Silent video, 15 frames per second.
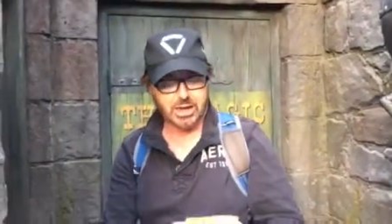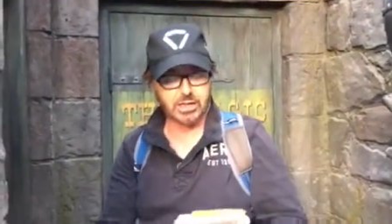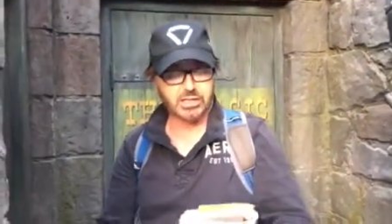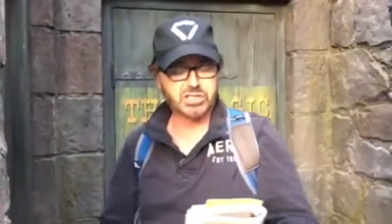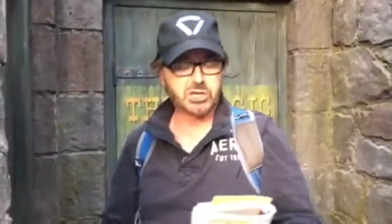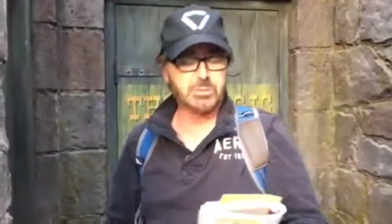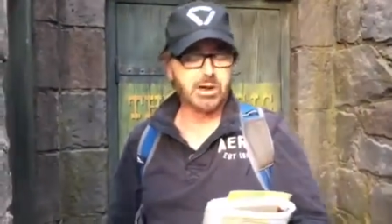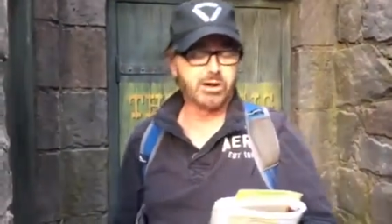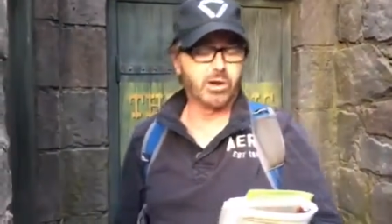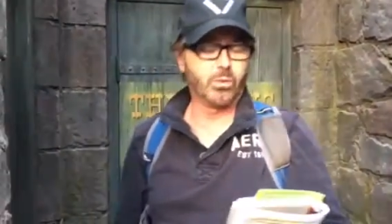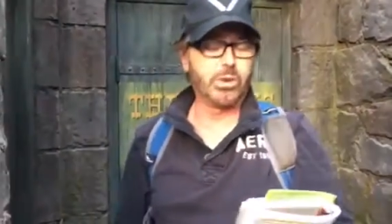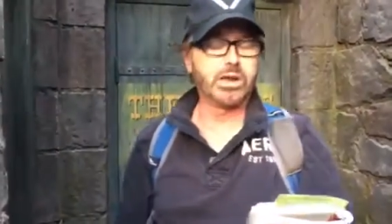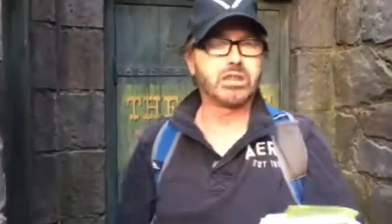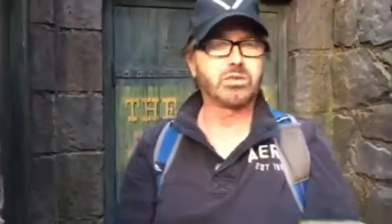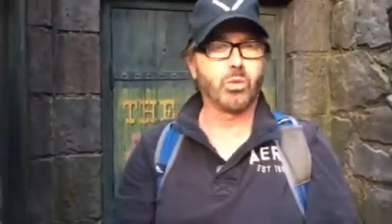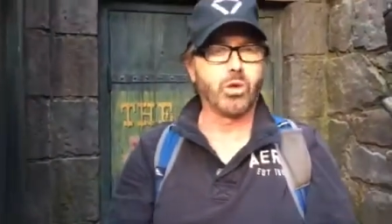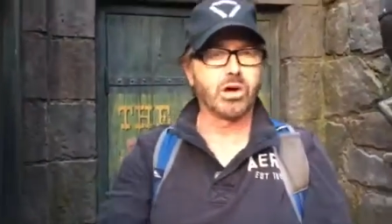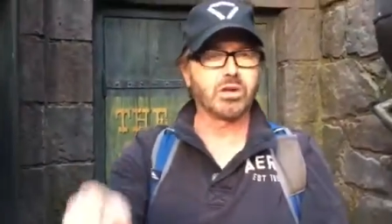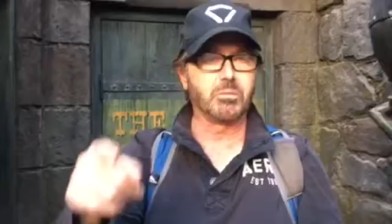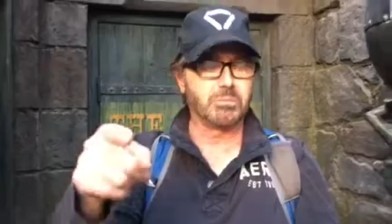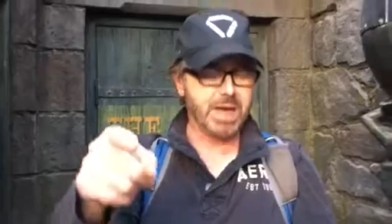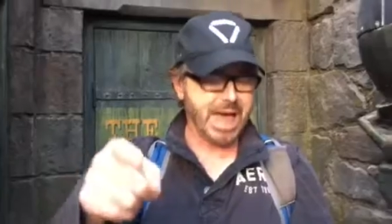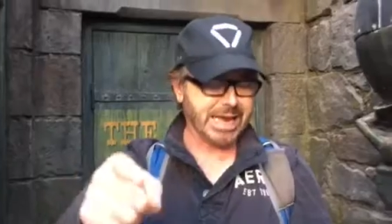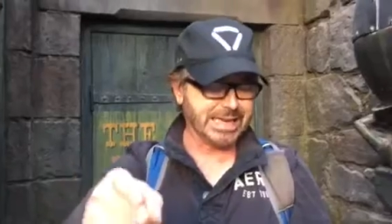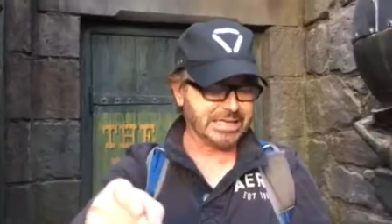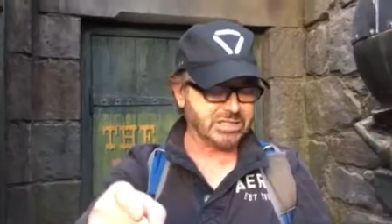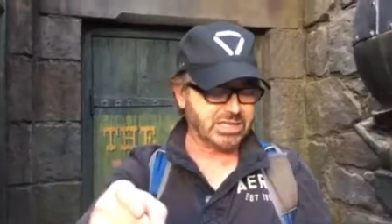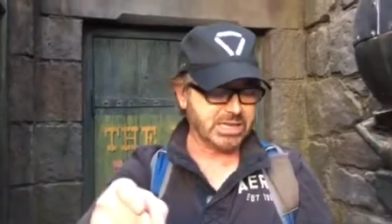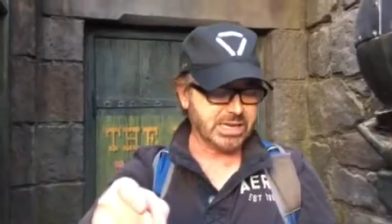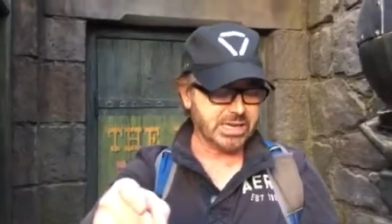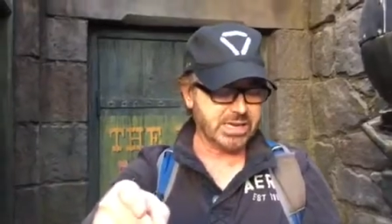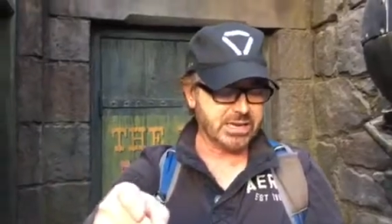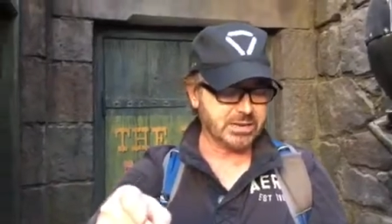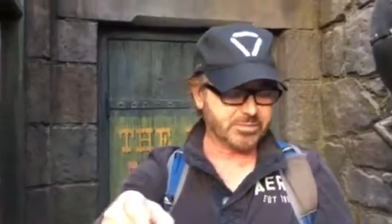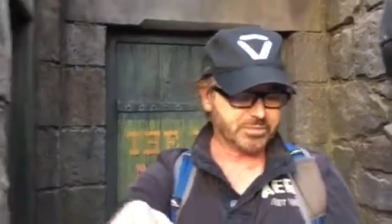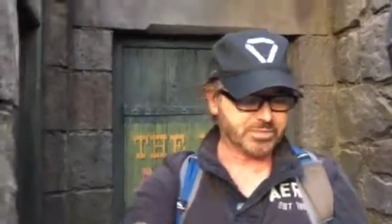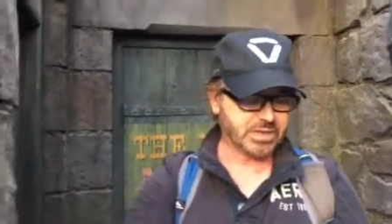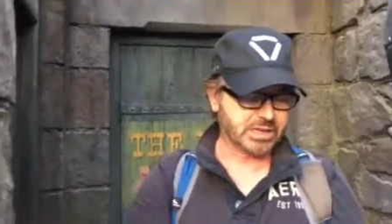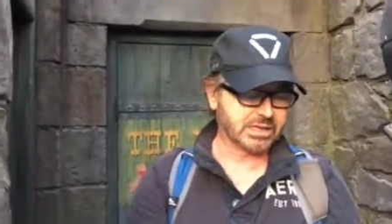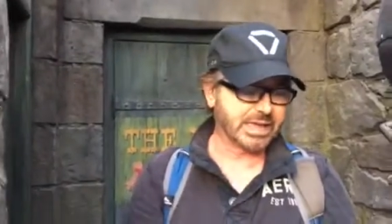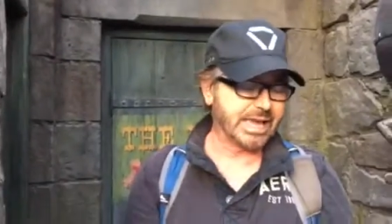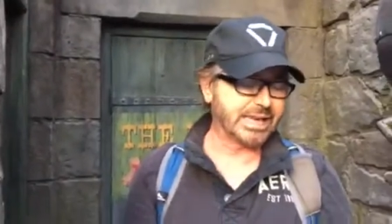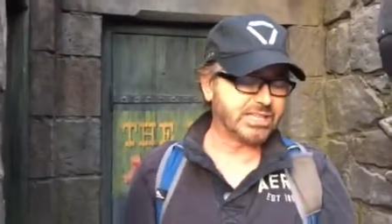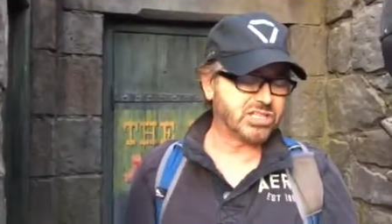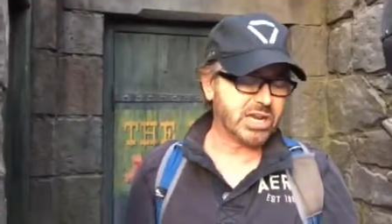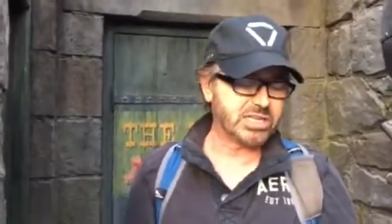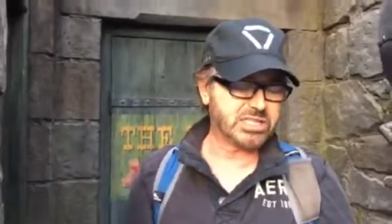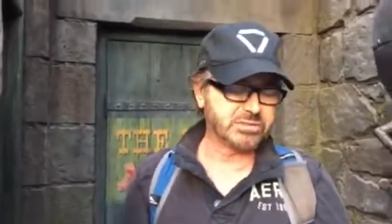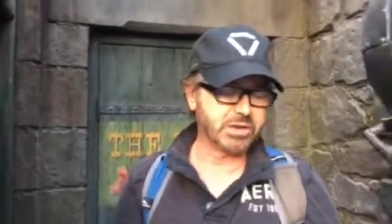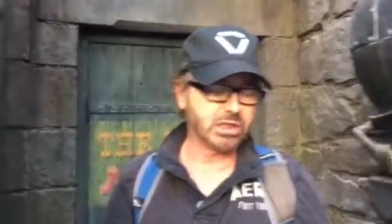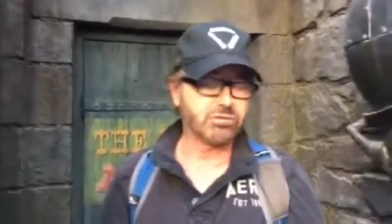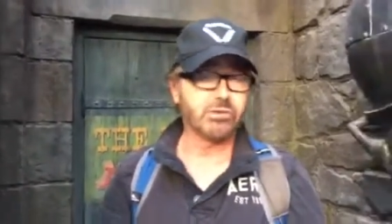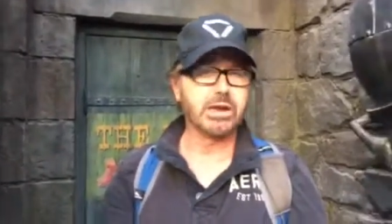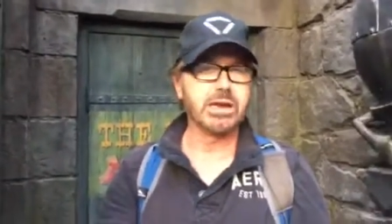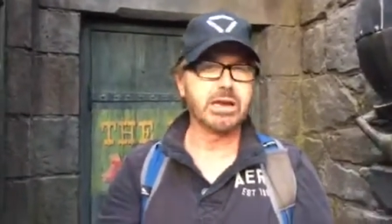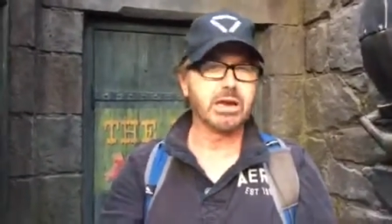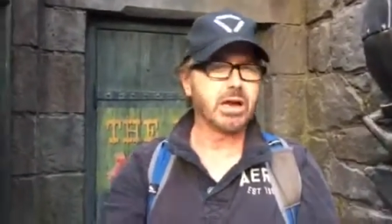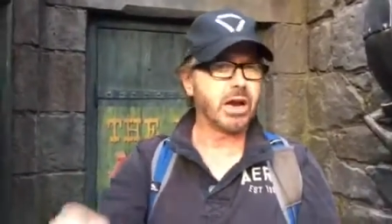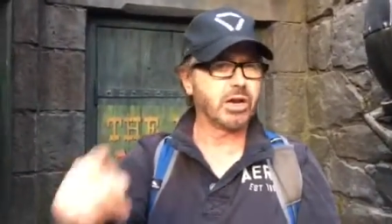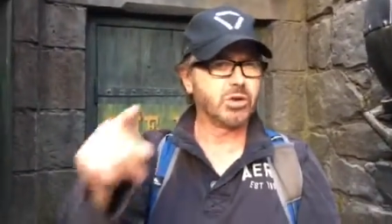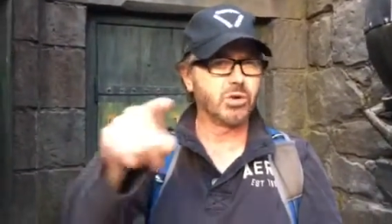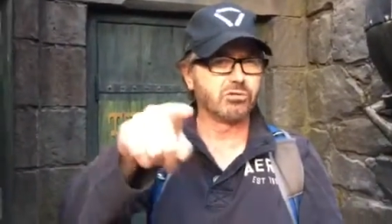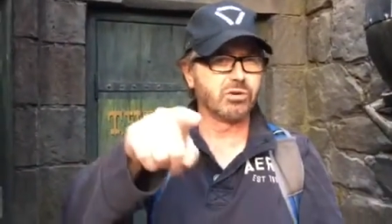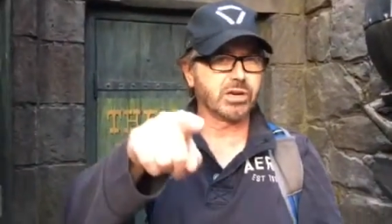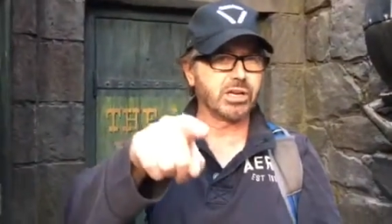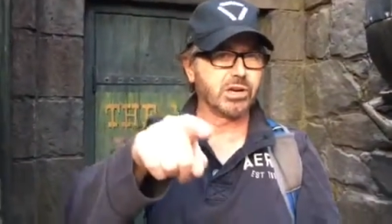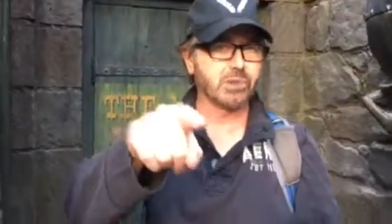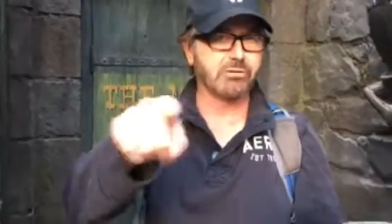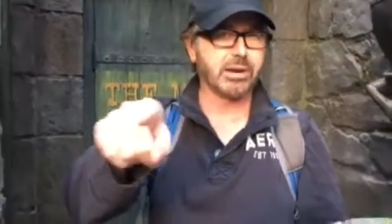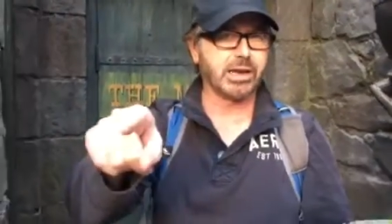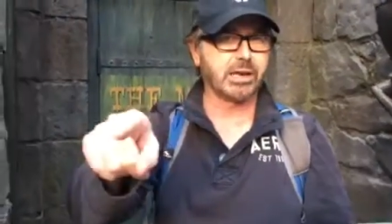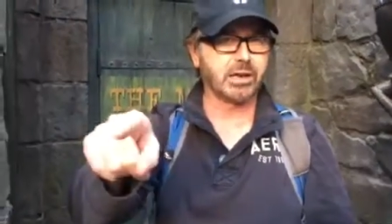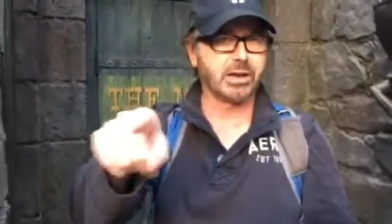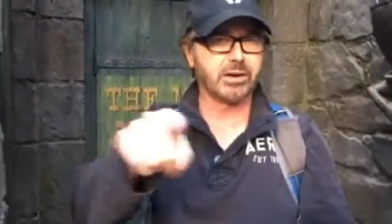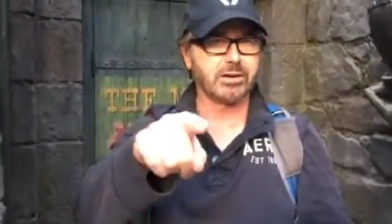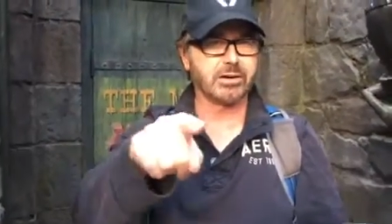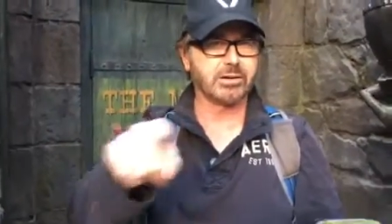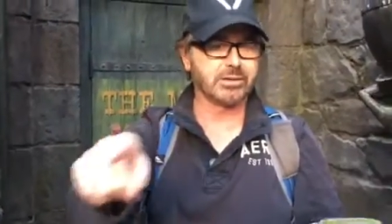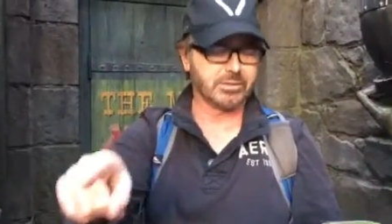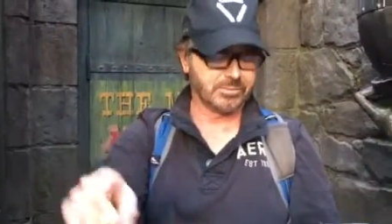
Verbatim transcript: Alicia Mary Weath, welcome back indeed. Lady J73, are you a rookie or a regulator?